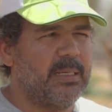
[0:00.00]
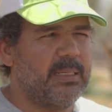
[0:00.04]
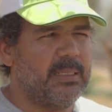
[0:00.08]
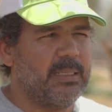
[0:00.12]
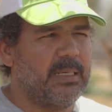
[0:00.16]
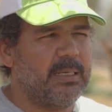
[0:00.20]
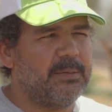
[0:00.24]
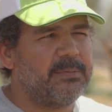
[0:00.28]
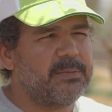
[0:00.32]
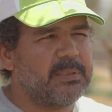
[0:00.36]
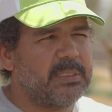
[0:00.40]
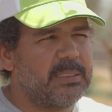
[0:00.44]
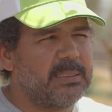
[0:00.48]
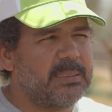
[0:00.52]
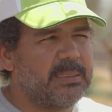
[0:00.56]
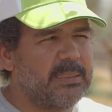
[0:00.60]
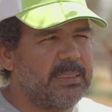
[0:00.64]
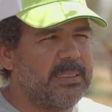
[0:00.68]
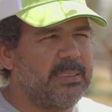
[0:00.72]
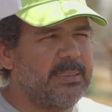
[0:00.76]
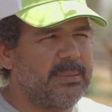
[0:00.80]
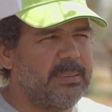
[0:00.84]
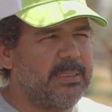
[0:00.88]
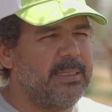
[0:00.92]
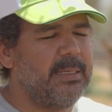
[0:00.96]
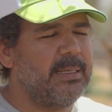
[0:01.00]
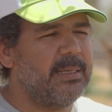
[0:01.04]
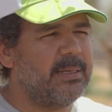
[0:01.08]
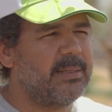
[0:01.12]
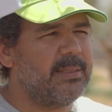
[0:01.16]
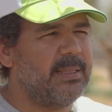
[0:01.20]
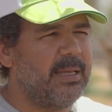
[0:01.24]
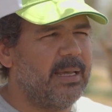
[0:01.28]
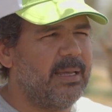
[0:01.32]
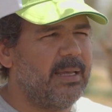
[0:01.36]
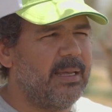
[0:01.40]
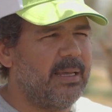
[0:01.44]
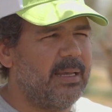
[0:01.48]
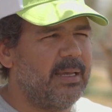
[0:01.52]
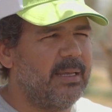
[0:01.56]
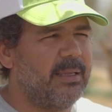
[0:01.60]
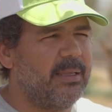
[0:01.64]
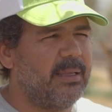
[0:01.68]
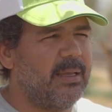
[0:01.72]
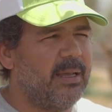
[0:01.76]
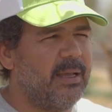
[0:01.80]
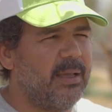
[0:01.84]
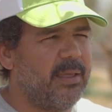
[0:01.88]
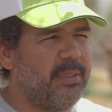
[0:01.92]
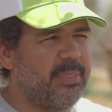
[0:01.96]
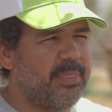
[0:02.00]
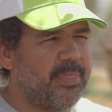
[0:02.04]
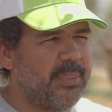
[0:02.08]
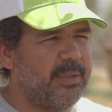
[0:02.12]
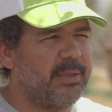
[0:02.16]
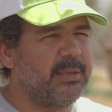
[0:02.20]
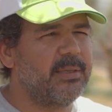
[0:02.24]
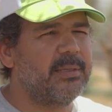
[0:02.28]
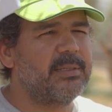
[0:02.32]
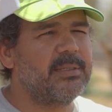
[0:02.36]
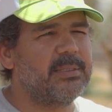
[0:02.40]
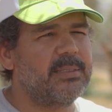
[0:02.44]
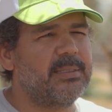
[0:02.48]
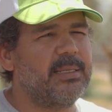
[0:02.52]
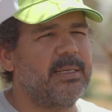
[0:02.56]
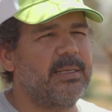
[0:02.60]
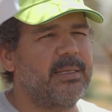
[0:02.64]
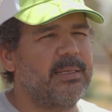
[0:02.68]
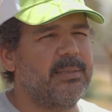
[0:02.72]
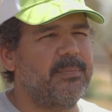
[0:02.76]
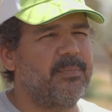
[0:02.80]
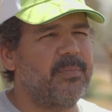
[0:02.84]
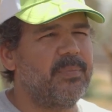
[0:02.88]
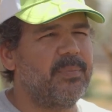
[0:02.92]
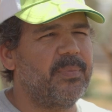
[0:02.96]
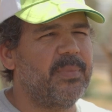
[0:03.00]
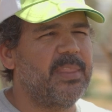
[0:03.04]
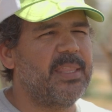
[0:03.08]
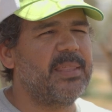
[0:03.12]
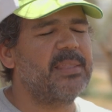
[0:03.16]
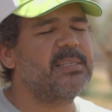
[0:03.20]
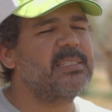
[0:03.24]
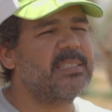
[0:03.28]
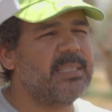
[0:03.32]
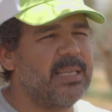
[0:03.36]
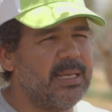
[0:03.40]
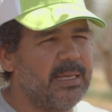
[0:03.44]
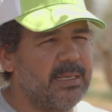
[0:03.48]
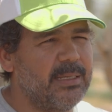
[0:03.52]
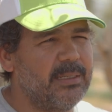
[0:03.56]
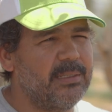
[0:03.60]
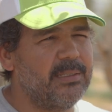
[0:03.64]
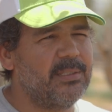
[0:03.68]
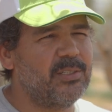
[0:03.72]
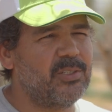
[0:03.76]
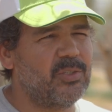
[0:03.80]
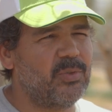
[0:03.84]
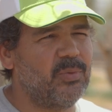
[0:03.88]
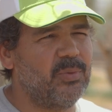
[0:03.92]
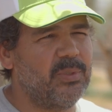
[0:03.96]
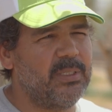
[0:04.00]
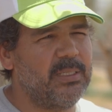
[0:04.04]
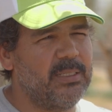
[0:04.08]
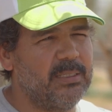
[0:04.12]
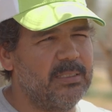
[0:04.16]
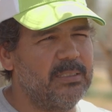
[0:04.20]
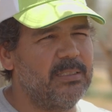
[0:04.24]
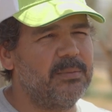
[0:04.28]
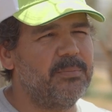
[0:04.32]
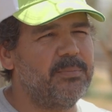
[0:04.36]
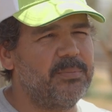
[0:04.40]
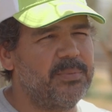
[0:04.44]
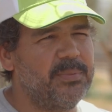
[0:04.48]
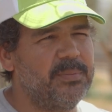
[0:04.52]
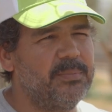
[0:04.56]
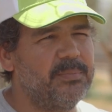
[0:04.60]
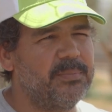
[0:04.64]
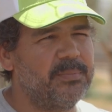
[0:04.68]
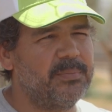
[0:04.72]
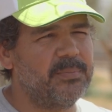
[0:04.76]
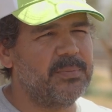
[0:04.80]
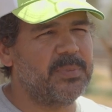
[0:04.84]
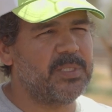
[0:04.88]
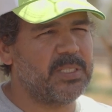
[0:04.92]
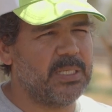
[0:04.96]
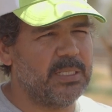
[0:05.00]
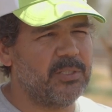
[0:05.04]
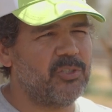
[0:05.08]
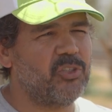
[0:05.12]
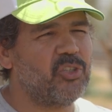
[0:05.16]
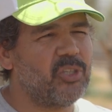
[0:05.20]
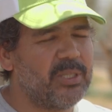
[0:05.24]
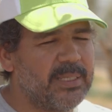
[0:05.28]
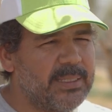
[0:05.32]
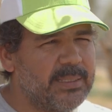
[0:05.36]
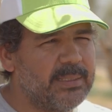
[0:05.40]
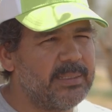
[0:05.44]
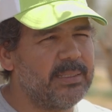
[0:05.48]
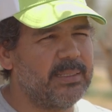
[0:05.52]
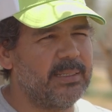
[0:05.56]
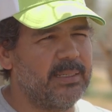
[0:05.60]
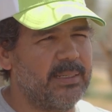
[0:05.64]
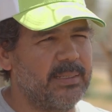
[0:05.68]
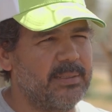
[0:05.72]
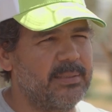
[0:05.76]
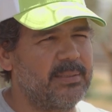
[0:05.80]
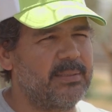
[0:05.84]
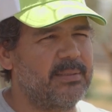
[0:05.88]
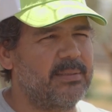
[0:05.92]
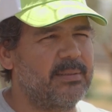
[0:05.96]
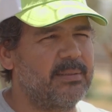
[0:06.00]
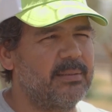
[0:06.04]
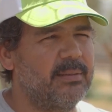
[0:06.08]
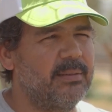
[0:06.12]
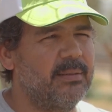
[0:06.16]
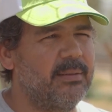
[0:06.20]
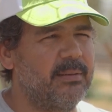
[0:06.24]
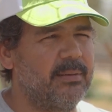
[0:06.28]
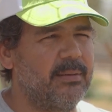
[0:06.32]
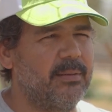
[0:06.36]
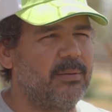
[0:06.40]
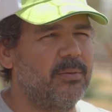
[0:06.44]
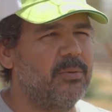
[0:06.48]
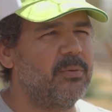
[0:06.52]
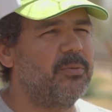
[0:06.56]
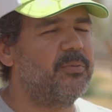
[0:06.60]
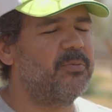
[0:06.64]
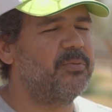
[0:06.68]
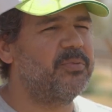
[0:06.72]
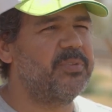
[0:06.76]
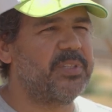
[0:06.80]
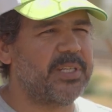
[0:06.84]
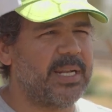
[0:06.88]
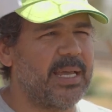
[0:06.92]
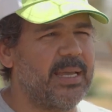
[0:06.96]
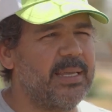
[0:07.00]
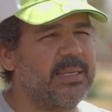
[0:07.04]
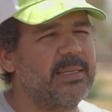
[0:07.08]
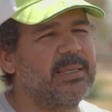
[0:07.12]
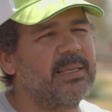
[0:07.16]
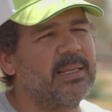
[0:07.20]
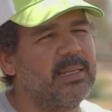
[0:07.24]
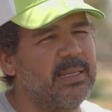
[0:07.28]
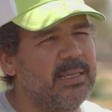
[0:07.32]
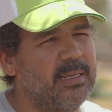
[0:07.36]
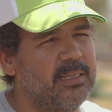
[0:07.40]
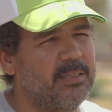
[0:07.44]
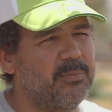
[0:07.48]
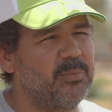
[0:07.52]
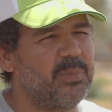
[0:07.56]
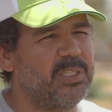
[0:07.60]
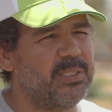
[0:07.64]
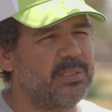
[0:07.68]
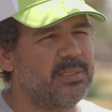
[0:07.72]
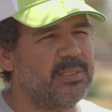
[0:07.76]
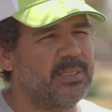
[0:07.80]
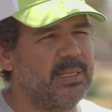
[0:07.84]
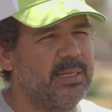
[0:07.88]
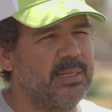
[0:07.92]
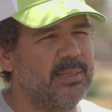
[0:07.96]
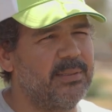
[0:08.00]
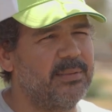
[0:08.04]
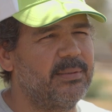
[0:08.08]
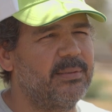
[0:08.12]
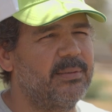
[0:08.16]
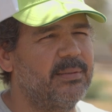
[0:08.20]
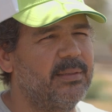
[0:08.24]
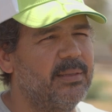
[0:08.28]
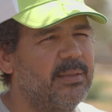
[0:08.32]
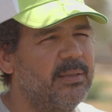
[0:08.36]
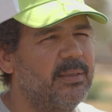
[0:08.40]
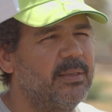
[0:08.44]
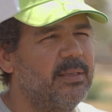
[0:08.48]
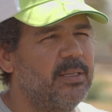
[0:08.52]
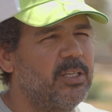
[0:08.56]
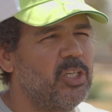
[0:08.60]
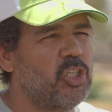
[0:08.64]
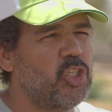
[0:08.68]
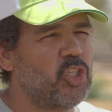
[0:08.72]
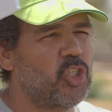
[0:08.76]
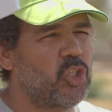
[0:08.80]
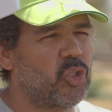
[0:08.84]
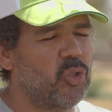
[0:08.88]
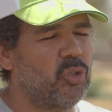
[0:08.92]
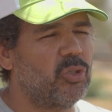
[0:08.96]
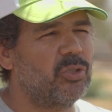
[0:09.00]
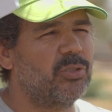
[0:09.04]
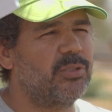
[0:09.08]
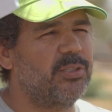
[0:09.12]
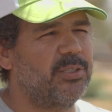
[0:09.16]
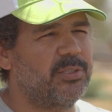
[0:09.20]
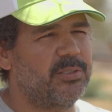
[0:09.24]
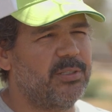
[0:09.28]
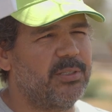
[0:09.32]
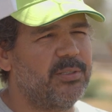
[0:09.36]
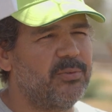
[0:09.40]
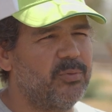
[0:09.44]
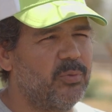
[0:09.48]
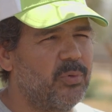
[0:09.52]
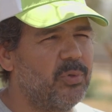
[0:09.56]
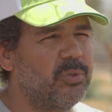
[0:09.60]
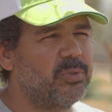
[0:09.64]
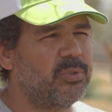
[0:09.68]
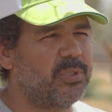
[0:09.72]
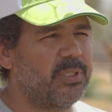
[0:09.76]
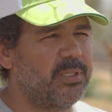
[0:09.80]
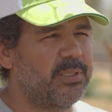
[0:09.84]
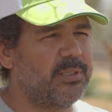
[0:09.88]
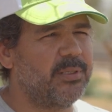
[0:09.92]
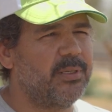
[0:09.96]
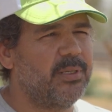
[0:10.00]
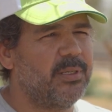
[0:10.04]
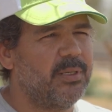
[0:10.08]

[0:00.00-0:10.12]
After 10 years, I think the science will help such areas of dry climates and shortage in water.